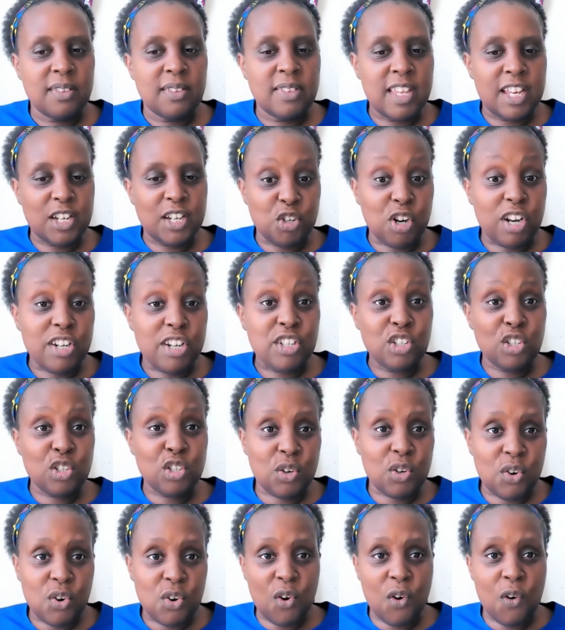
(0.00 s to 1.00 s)
the
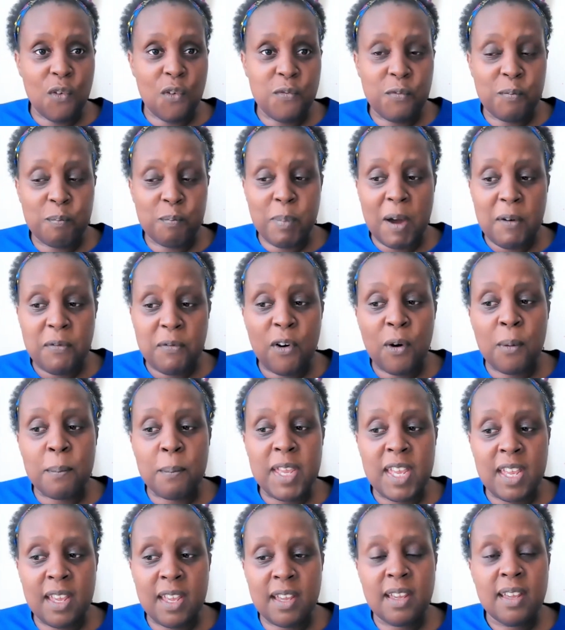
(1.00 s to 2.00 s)
tradition of
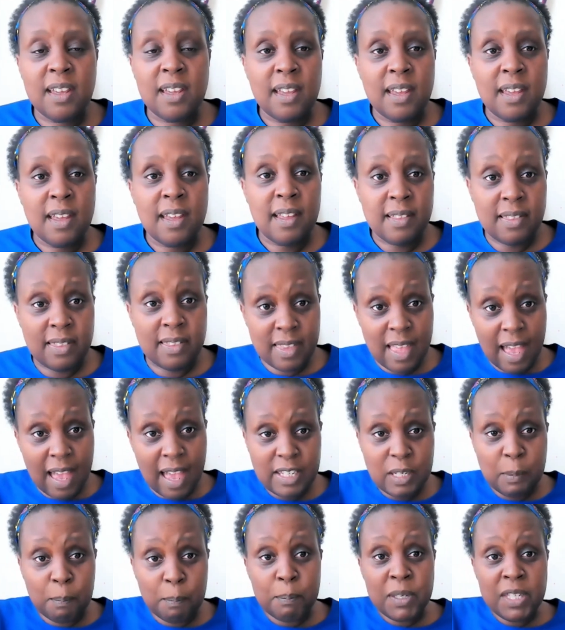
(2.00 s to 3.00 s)
performing
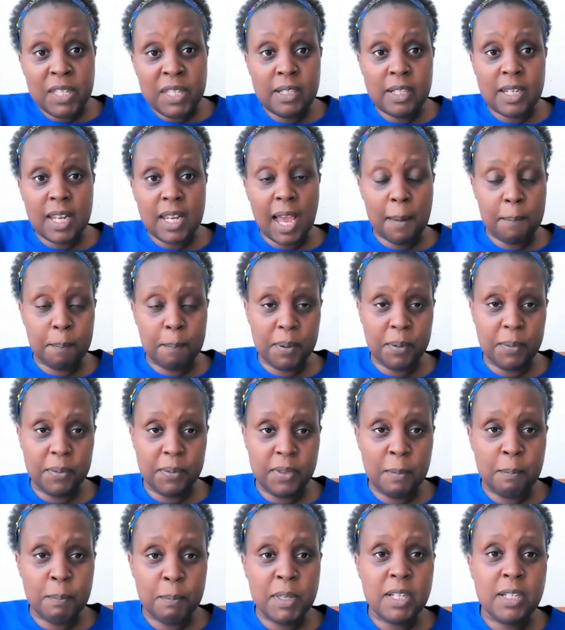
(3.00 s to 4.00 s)
that build-up,
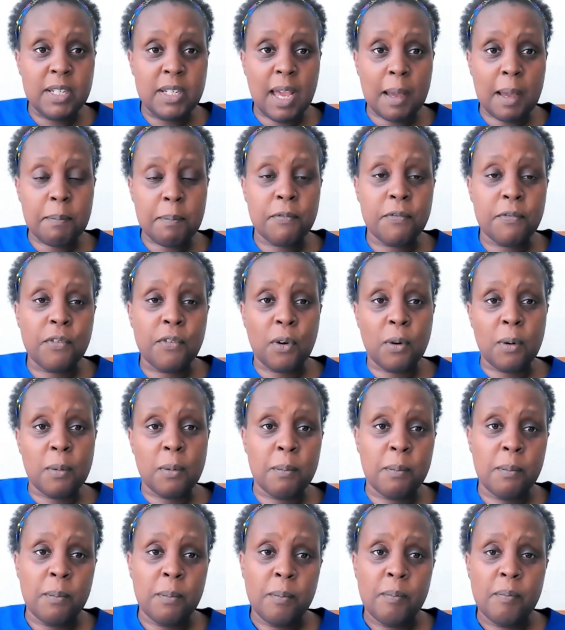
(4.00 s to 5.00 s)
the build-up
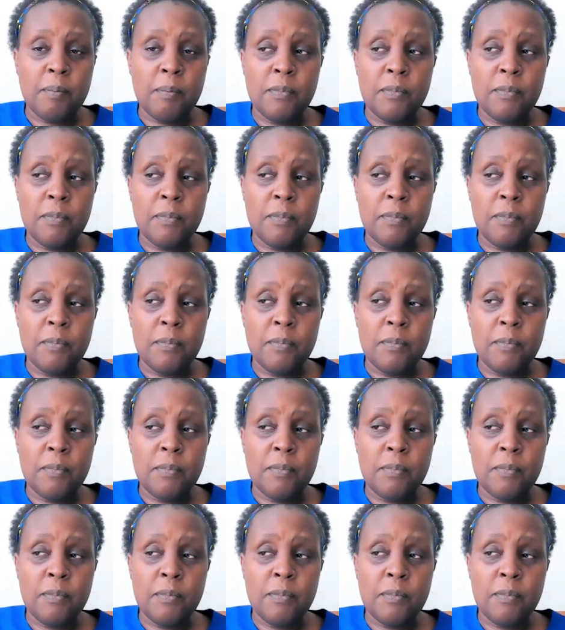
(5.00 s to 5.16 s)
from